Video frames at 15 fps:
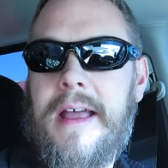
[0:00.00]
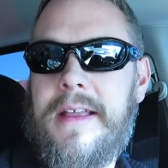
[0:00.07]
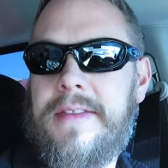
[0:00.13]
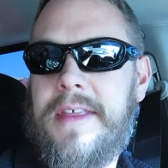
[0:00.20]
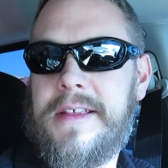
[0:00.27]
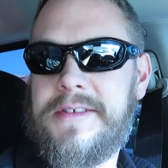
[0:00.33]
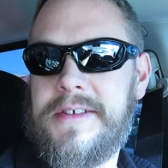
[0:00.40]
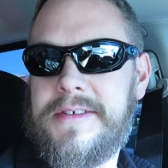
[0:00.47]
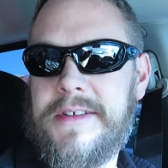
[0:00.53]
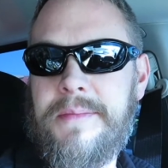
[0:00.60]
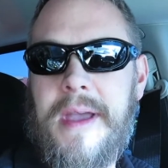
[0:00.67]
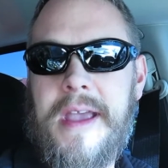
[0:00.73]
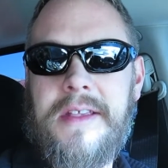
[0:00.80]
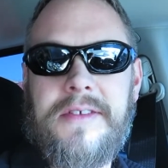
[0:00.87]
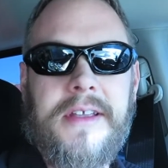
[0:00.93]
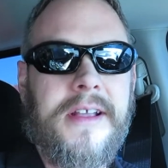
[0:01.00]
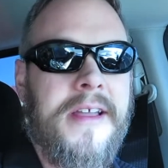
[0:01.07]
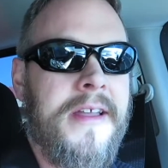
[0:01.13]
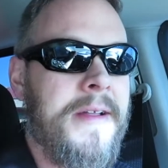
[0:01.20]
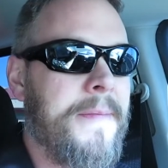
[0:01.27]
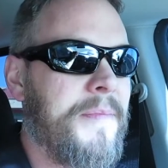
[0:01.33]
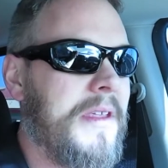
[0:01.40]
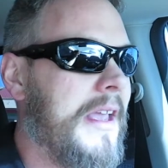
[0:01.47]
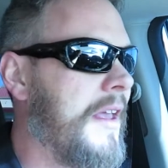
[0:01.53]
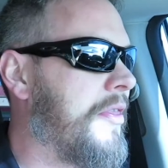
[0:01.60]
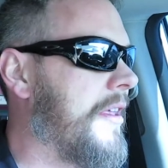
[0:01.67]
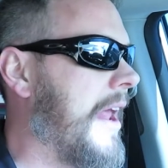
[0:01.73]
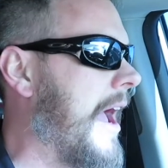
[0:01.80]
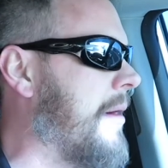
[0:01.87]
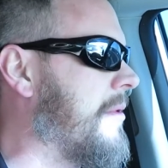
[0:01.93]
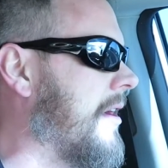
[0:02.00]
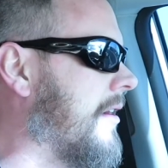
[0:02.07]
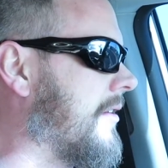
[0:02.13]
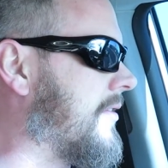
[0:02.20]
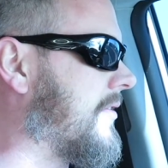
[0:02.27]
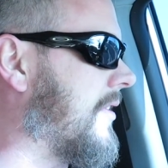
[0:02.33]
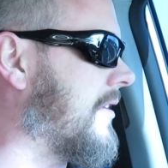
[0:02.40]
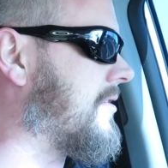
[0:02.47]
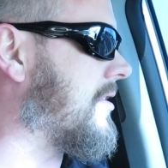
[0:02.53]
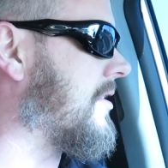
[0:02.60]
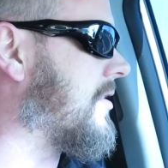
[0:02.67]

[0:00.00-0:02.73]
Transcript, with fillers: Uh, that's just amazing. Keith and Abby are such a